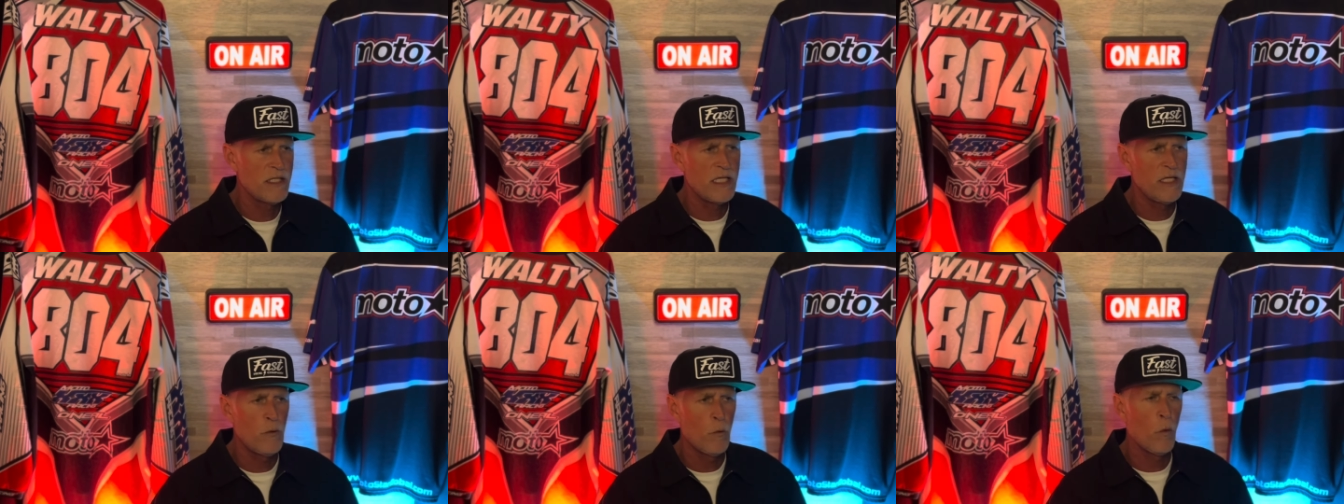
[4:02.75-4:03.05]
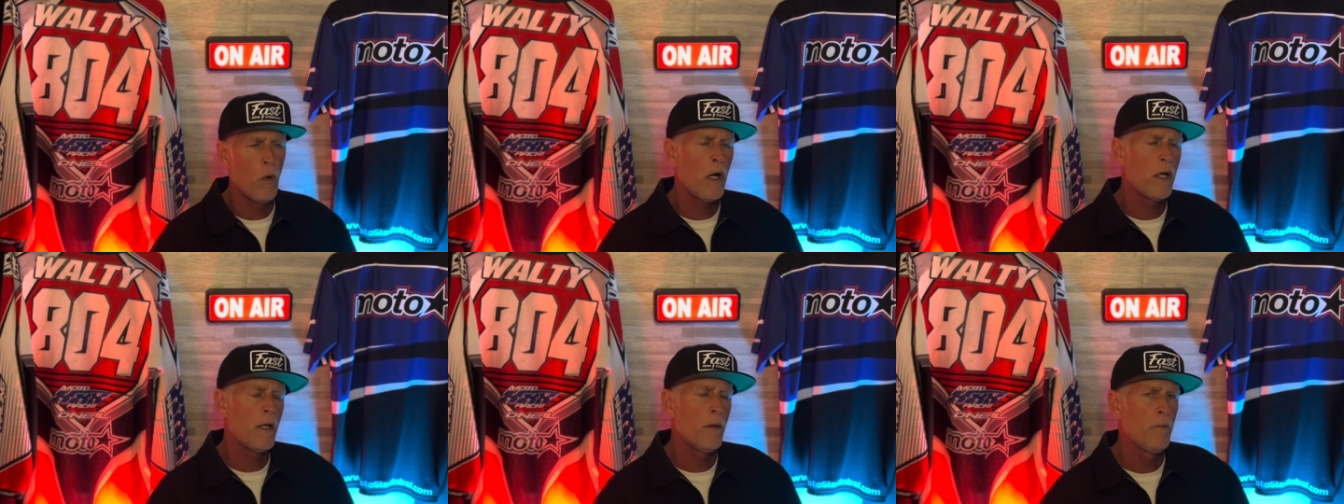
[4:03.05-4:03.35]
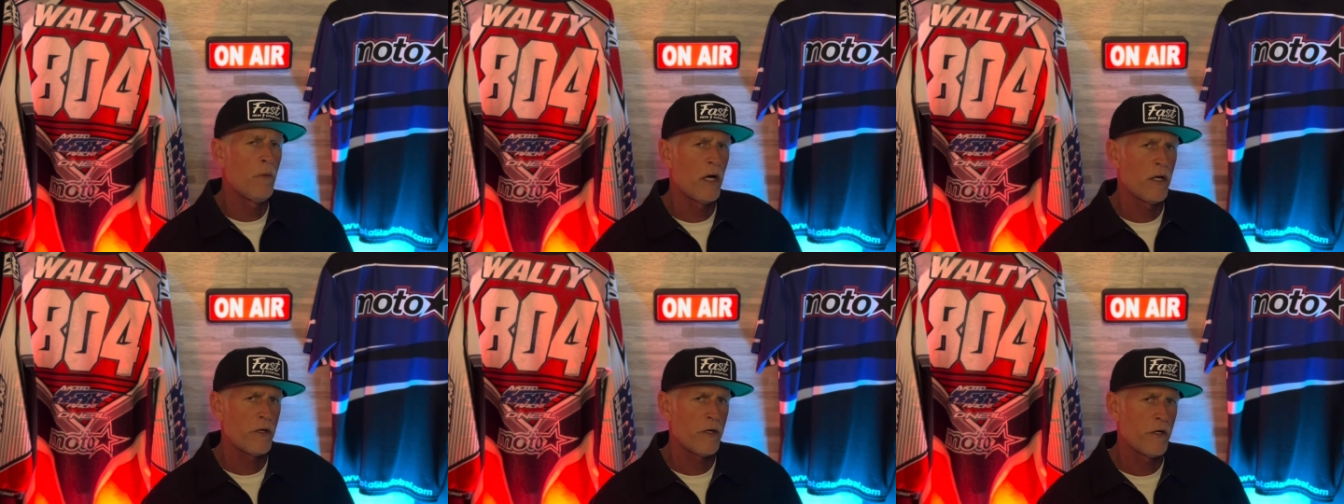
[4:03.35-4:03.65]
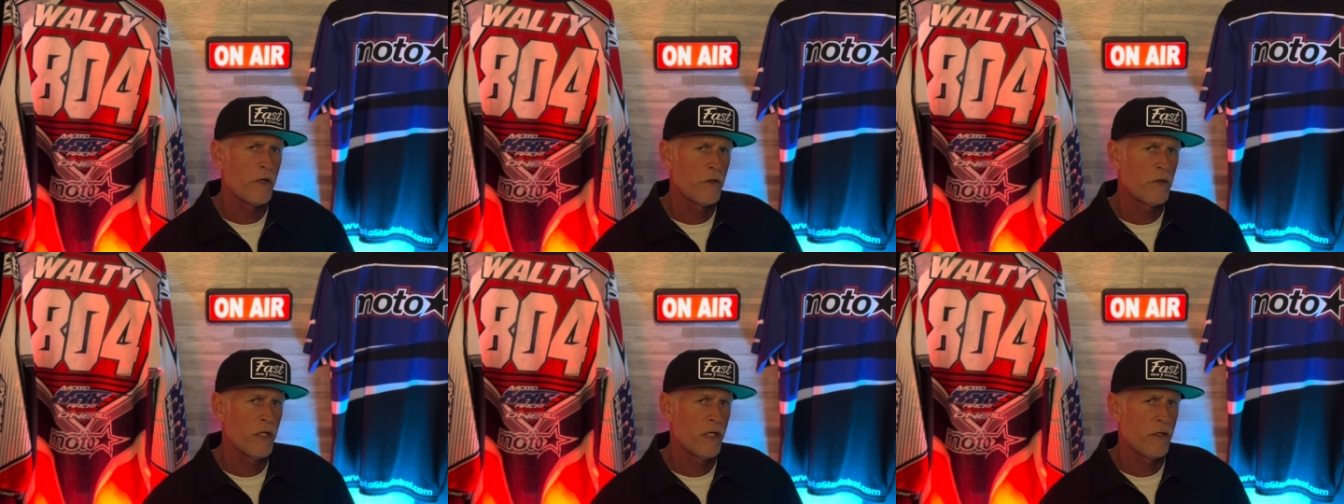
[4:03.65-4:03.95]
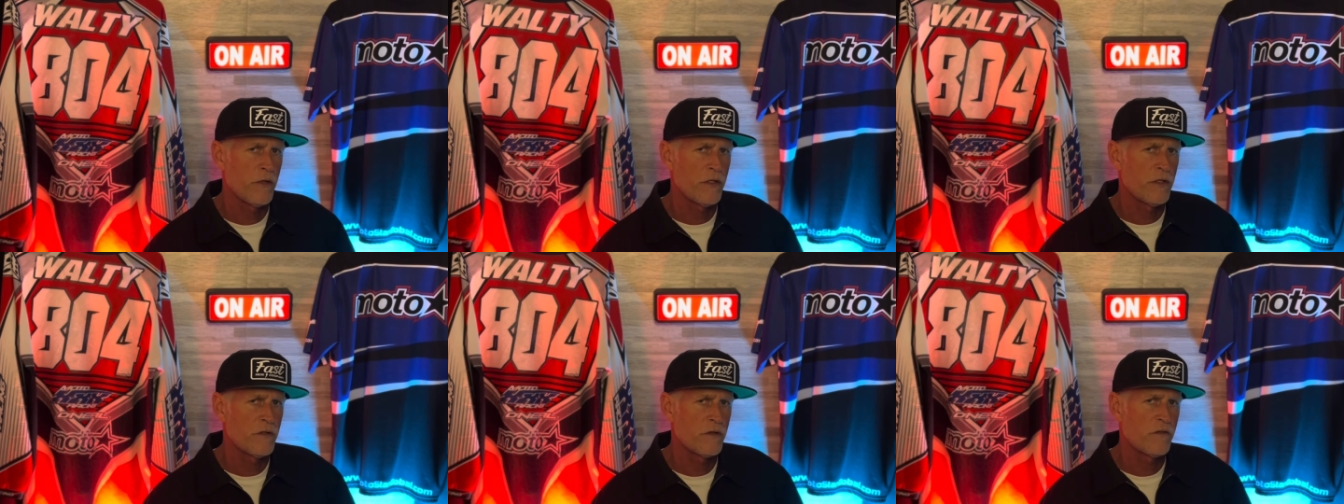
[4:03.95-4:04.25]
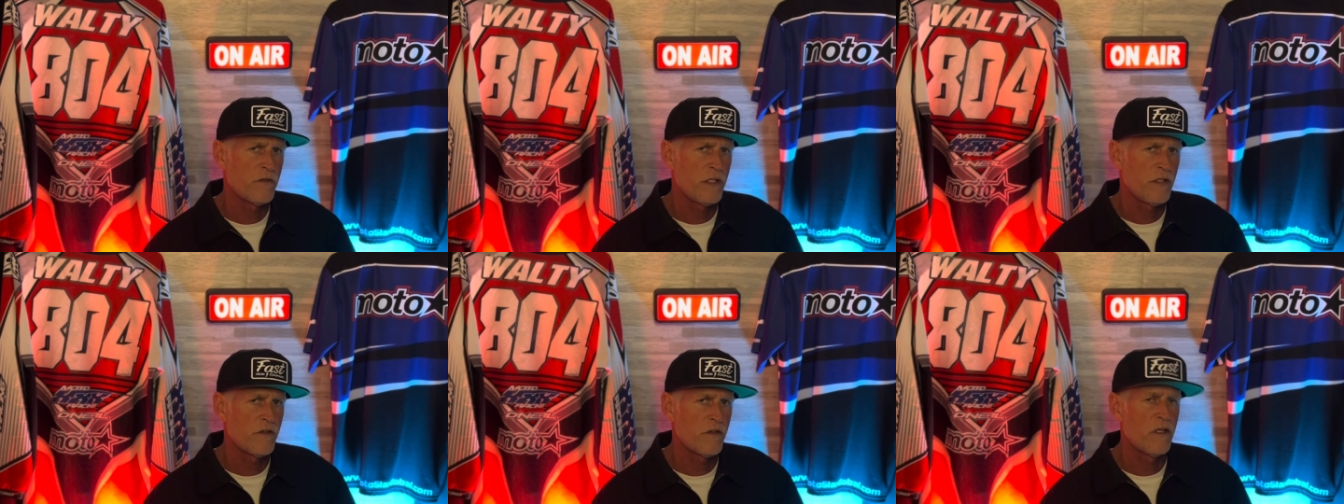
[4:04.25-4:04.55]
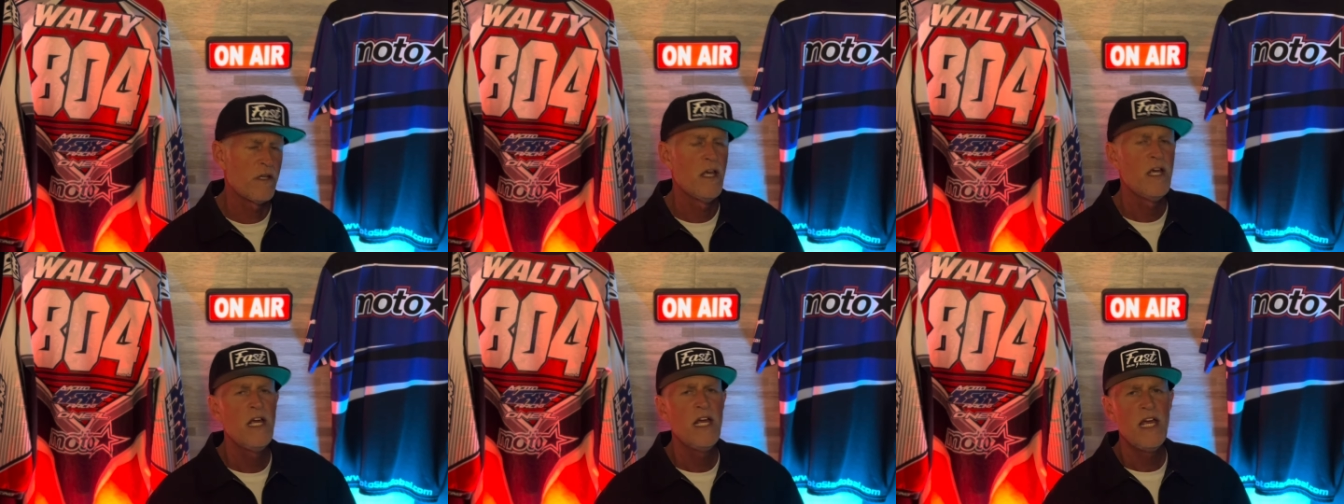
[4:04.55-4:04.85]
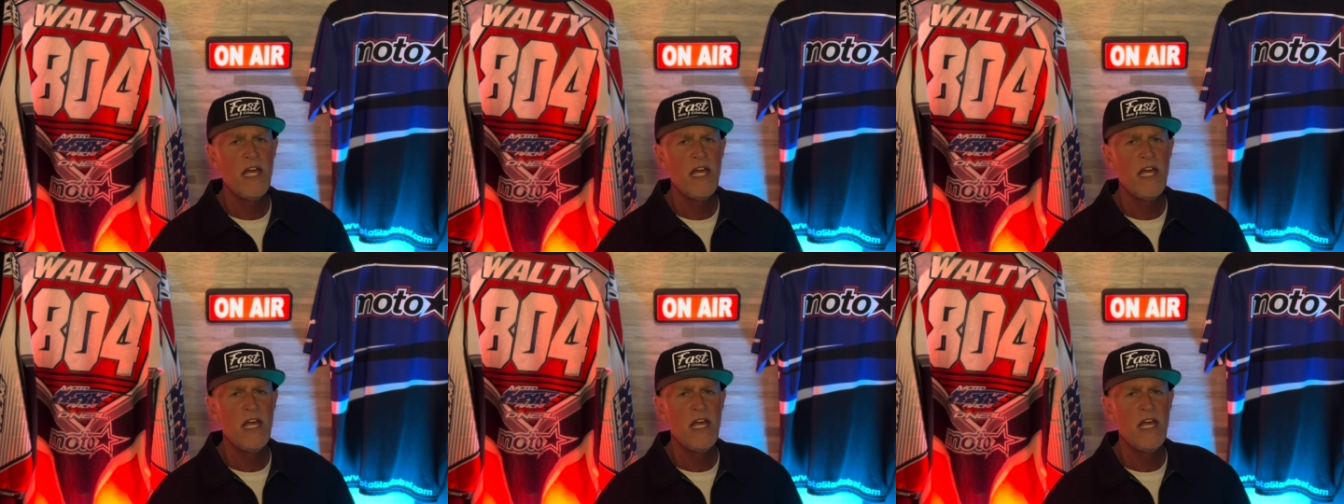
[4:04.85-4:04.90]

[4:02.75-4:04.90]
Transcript: He won a mutter earlier this season.